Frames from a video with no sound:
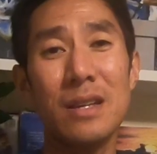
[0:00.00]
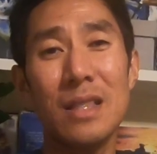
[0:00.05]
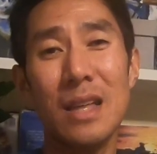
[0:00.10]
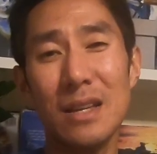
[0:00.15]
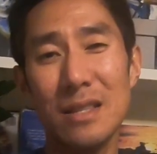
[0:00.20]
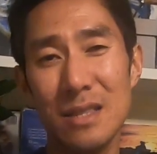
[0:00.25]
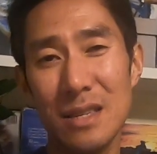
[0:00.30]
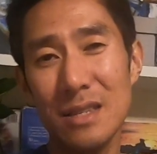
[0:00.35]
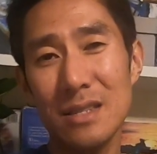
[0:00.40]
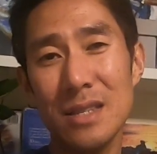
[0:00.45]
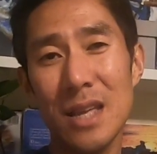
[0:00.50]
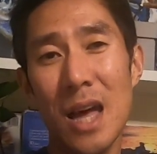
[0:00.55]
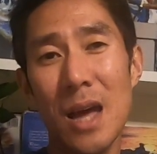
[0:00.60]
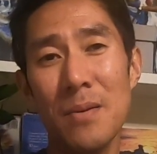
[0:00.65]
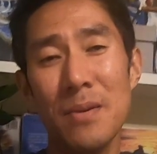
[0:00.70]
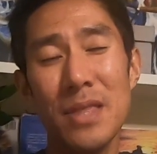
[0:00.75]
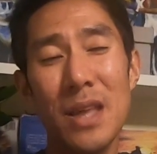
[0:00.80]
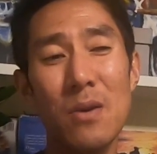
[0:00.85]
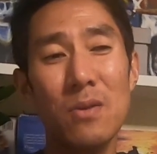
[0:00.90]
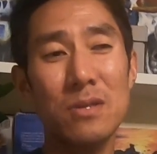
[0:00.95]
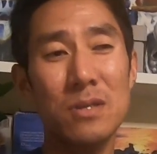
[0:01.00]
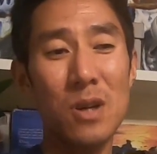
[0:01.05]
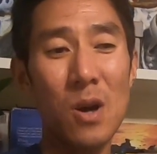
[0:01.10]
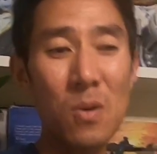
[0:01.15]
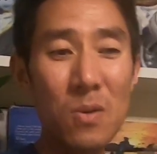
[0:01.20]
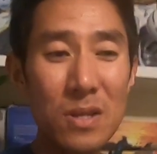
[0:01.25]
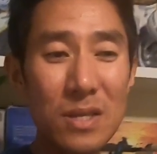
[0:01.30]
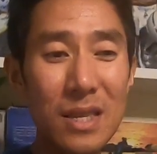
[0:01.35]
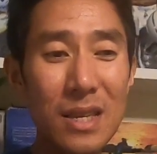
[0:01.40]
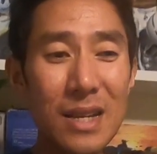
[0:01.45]
it like this time. That was the
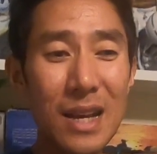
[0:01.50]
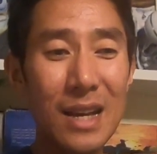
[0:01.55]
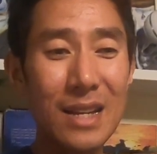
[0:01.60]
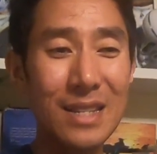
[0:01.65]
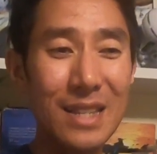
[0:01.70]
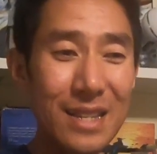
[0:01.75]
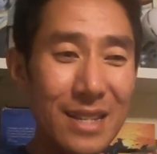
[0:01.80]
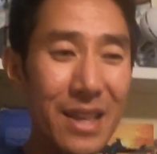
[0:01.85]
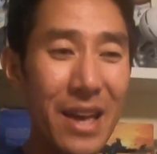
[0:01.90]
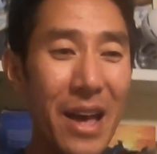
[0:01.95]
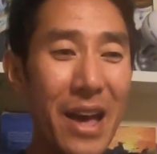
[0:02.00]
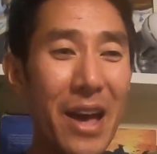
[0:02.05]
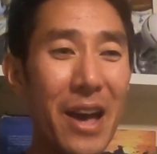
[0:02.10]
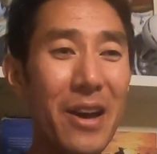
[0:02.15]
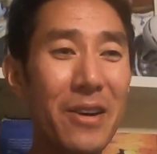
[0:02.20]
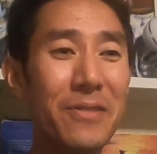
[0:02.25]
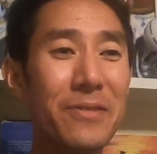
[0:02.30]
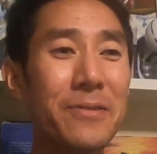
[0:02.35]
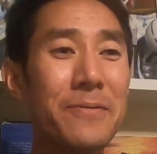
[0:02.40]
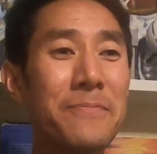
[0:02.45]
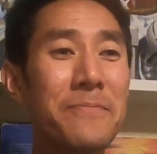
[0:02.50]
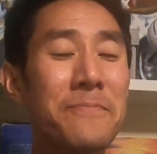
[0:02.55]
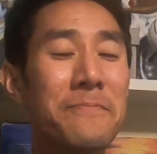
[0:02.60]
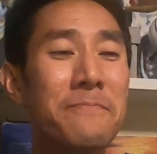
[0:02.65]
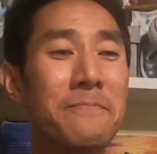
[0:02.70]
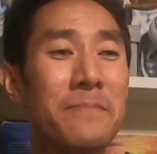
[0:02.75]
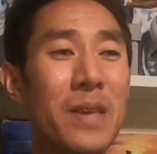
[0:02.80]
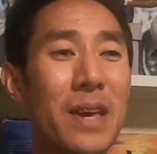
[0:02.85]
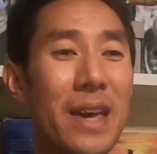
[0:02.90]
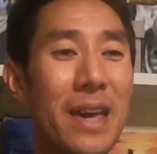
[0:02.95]
only thing I didn't have,
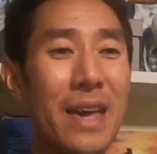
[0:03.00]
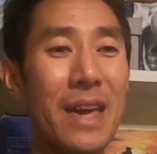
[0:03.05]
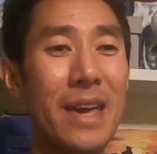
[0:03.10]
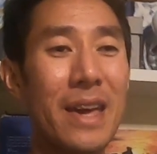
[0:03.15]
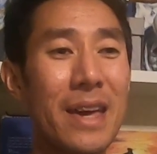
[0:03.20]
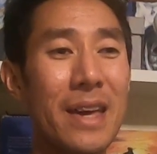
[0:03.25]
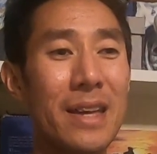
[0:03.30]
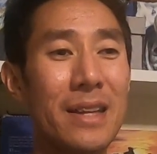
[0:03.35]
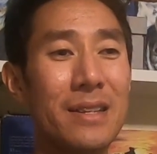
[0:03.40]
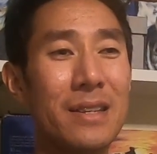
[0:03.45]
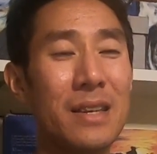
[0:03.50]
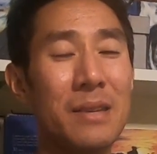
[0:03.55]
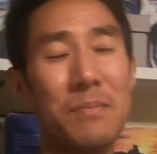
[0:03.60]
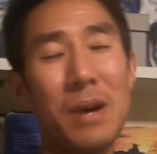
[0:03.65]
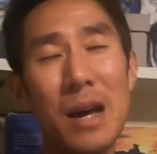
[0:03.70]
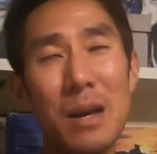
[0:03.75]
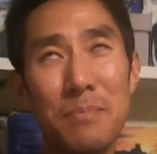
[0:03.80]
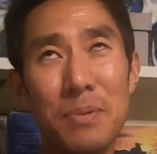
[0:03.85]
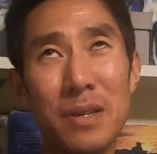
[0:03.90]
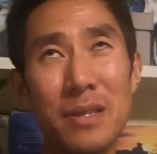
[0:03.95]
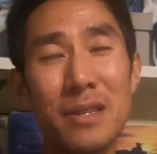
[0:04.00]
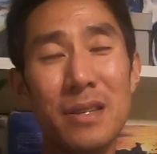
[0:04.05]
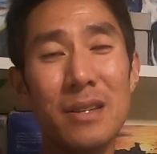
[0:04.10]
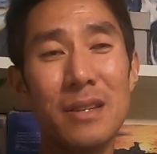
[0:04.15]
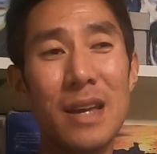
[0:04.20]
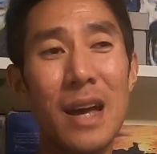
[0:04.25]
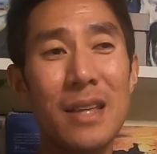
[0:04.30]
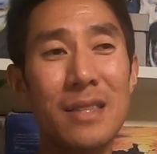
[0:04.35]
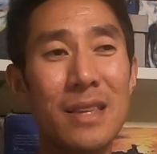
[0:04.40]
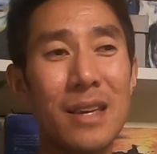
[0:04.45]
and in my
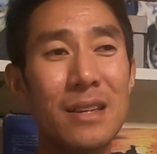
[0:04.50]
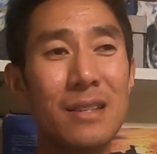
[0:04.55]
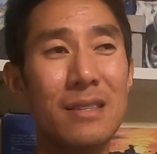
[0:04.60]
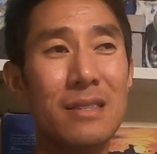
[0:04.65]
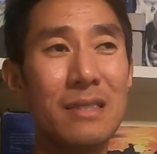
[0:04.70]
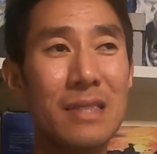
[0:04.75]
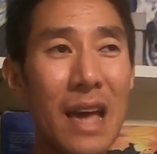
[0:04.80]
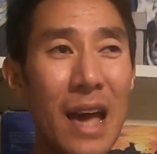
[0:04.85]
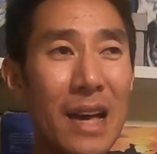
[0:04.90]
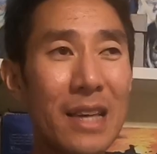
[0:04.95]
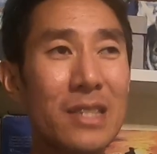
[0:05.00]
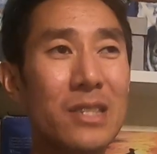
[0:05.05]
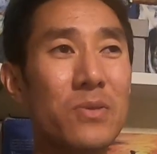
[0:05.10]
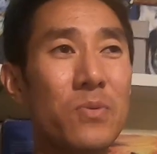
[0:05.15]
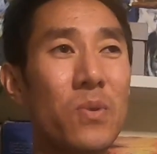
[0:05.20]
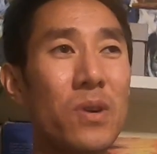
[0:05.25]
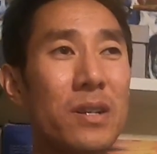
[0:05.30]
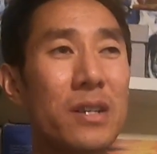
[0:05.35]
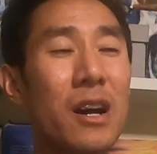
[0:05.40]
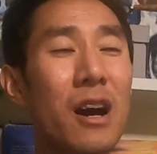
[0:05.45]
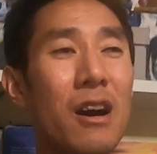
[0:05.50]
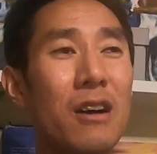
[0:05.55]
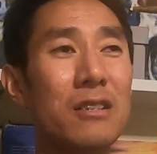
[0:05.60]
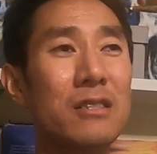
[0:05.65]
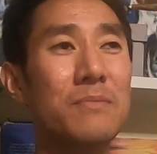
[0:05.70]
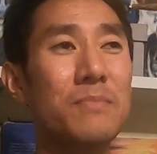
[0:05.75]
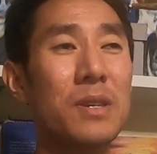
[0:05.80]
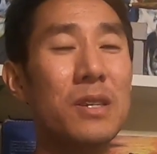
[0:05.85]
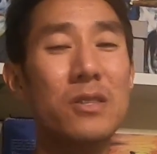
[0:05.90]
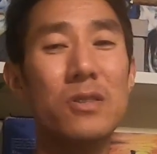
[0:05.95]
opinion, I think that's what
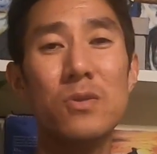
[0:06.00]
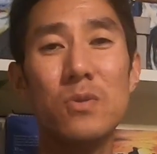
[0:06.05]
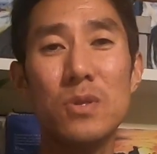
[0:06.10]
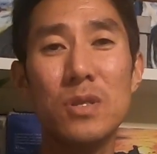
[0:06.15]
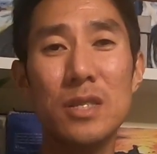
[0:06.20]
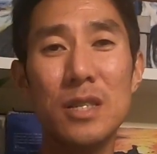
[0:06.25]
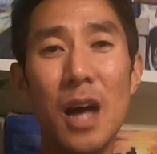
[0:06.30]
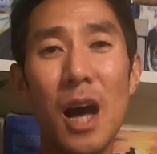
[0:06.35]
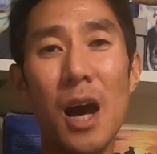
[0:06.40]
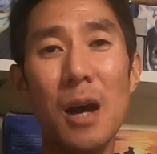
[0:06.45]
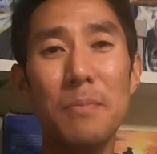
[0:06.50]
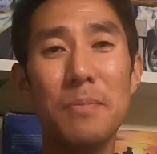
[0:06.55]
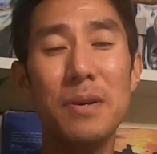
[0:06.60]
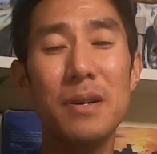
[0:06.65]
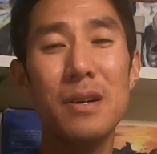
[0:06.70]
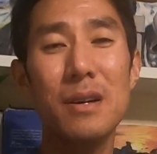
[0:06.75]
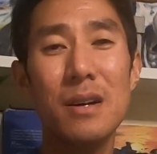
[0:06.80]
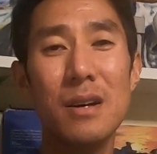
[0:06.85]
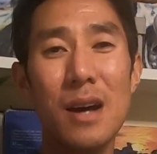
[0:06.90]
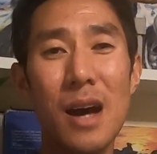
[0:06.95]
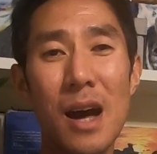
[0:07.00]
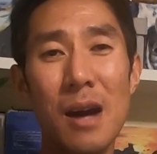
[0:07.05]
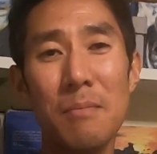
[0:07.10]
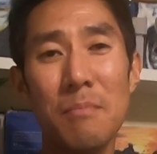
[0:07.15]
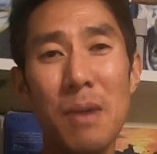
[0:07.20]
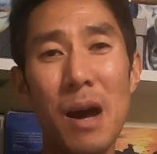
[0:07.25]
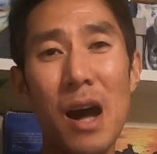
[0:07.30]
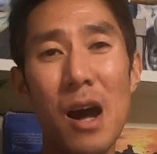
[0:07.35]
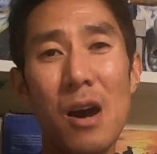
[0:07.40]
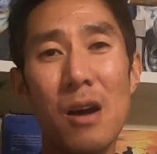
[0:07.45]
caused me to stop
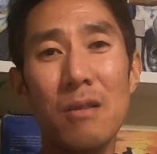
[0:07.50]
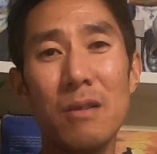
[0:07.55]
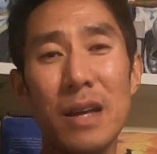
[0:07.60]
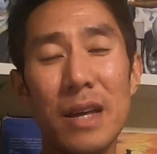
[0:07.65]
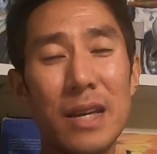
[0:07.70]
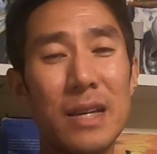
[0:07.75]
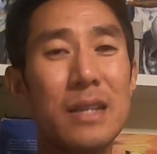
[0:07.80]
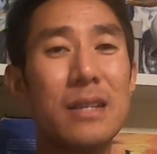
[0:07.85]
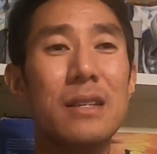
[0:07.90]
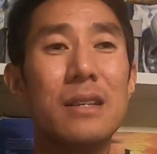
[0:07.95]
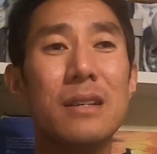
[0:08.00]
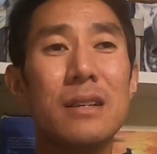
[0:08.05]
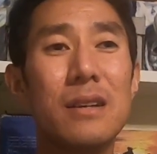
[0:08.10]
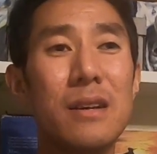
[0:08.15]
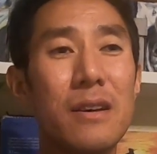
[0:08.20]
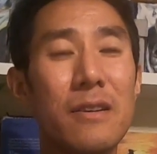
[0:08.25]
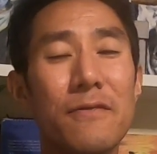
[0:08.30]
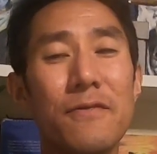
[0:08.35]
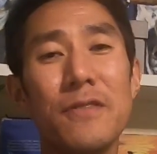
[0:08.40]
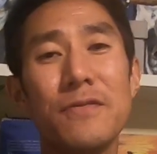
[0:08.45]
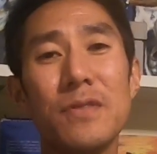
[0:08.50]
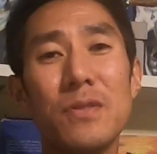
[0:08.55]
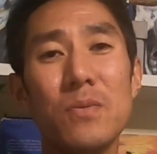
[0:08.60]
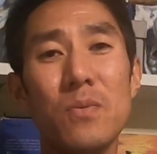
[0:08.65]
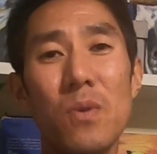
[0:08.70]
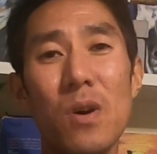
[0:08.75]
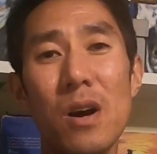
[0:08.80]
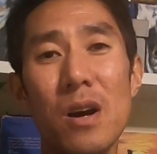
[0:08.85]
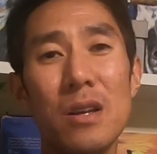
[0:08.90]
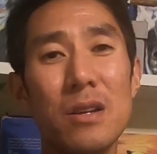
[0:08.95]
at mile like
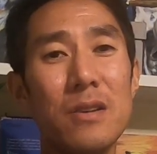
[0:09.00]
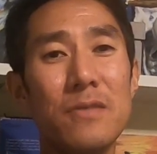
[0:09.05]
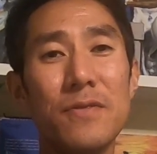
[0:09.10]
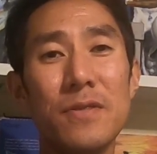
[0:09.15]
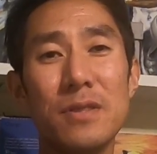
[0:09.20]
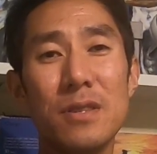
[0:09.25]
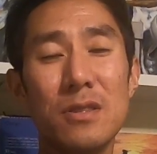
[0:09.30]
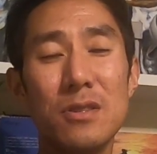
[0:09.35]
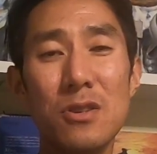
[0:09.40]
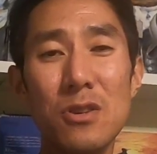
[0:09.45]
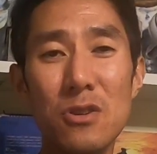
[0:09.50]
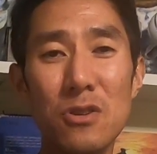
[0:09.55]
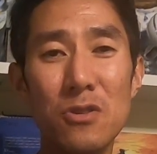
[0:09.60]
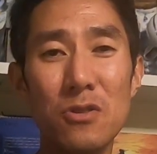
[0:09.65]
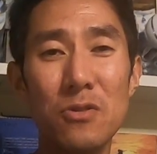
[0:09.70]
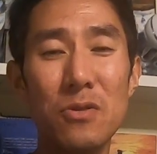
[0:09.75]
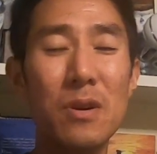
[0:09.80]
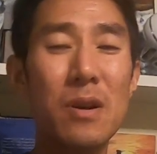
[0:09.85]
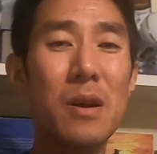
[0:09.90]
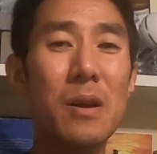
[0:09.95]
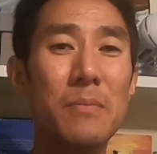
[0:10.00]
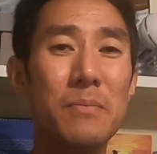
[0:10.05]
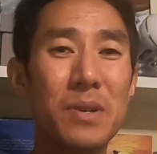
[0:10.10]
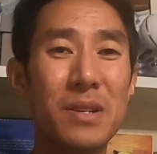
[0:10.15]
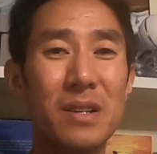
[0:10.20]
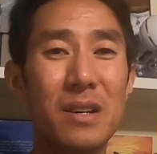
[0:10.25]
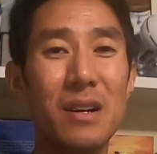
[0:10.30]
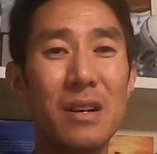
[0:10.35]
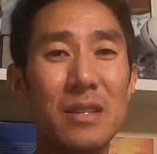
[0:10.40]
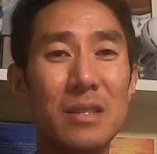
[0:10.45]
51 or 52,
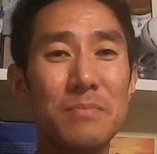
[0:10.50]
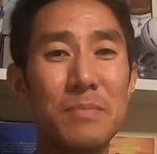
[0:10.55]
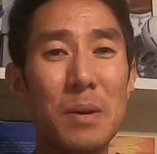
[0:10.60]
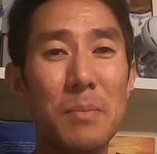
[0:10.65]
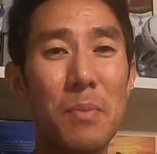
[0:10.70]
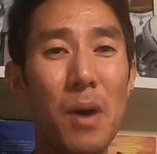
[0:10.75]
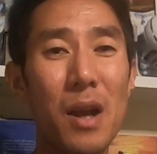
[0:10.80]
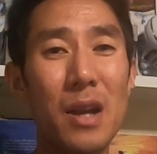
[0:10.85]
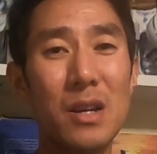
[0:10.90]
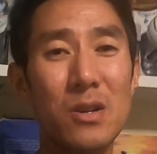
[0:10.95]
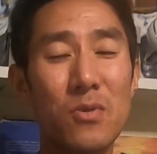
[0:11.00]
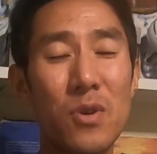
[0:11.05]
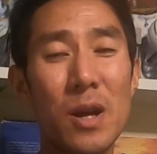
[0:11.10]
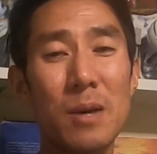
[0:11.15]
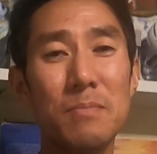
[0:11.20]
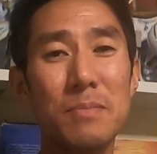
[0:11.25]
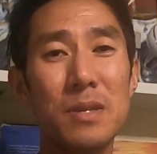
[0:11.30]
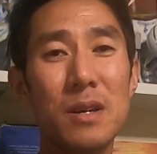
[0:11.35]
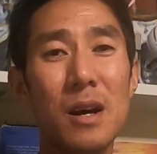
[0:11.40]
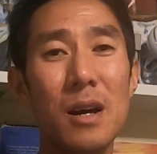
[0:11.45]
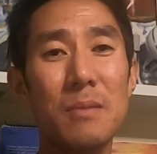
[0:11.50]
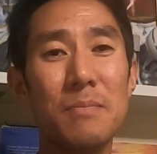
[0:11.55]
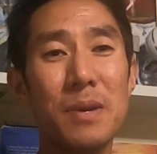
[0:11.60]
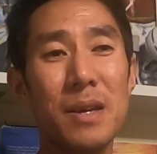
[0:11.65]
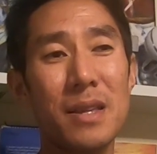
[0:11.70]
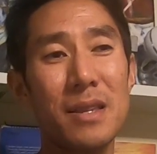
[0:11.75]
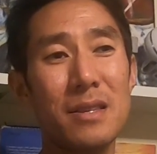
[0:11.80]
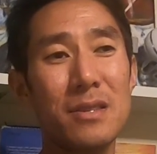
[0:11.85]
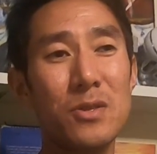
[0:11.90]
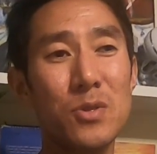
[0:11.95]
because my body cramped up,
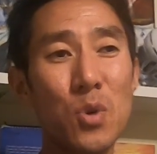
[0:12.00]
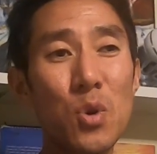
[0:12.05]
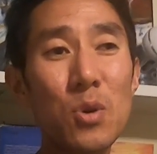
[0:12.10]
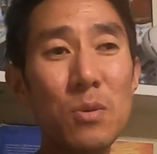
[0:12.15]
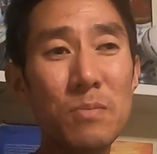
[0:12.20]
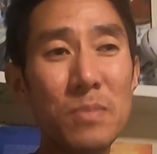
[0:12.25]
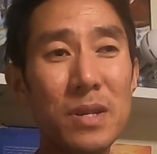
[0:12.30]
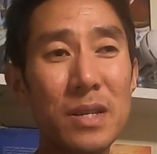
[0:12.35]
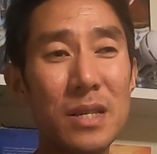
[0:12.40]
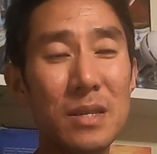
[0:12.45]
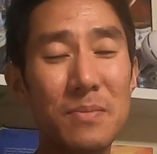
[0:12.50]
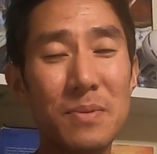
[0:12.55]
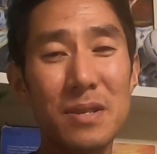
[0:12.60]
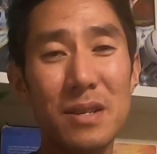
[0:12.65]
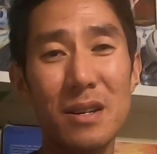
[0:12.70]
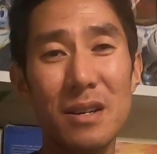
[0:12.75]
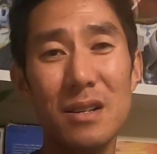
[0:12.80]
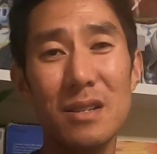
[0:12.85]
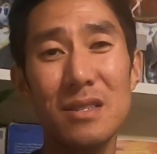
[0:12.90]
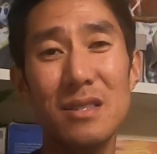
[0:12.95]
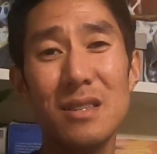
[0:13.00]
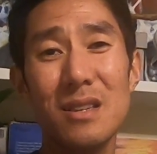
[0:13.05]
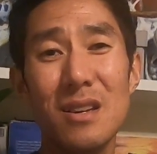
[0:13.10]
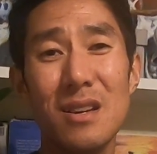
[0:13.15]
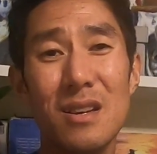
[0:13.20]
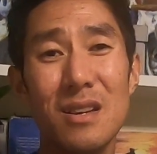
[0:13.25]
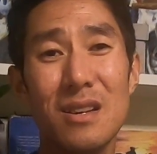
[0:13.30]
and it's normally because